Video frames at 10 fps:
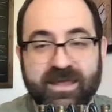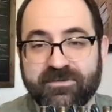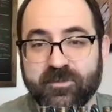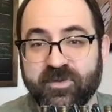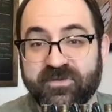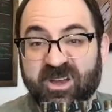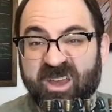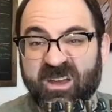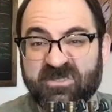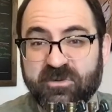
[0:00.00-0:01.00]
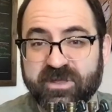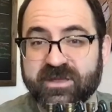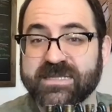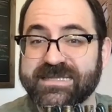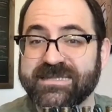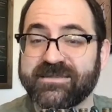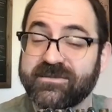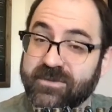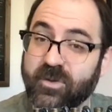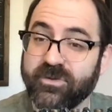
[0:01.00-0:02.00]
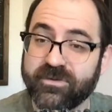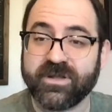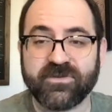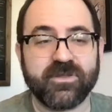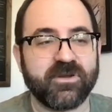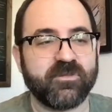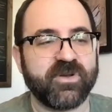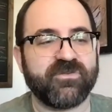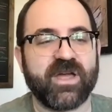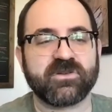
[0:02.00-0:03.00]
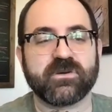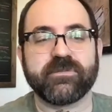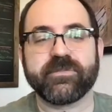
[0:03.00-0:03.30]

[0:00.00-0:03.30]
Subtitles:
have to be very careful with it because it's older and it's a little bit fragile.